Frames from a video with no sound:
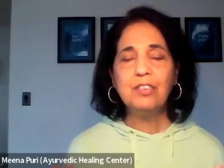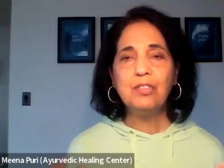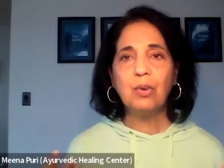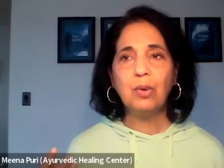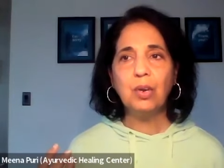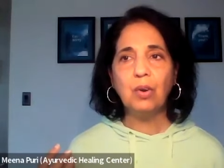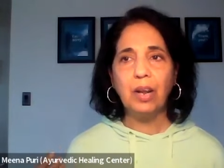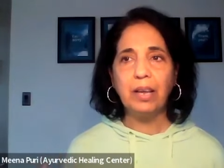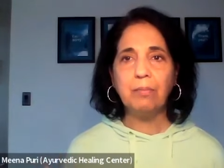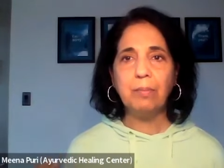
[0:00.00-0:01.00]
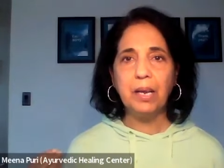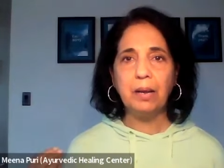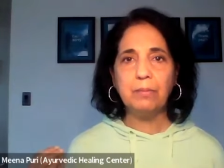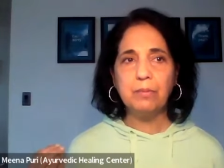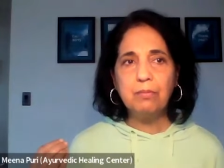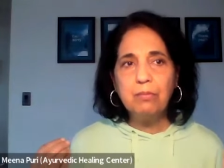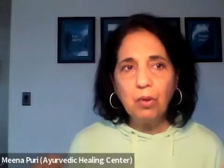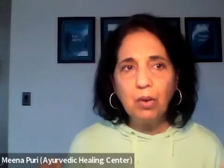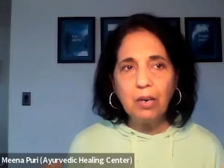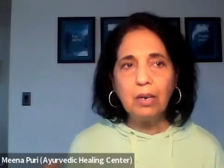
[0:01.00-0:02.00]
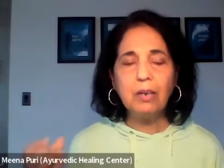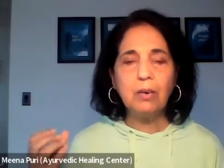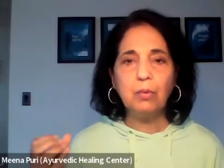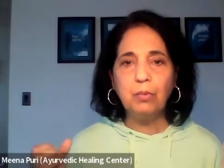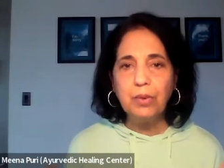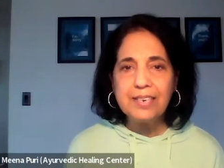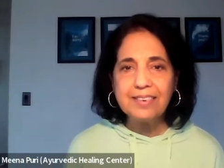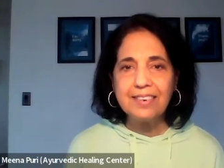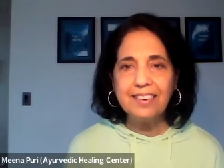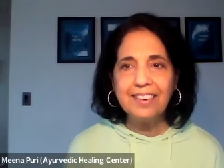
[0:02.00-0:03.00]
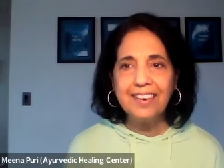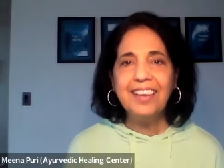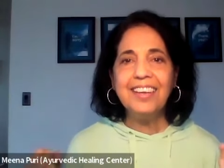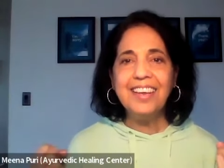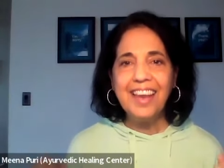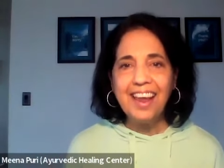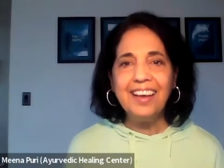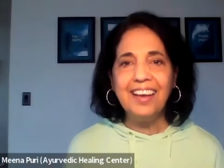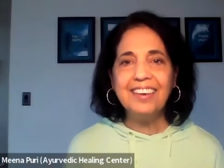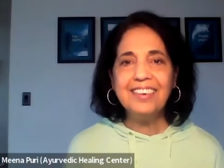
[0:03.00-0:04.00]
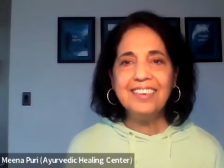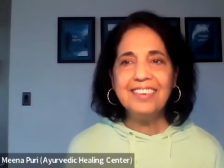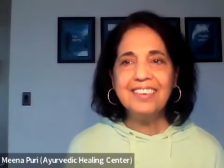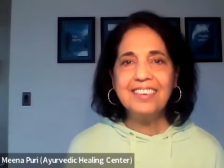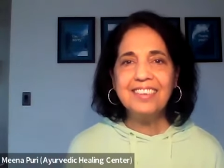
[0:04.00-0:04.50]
so your life becomes fuller richer and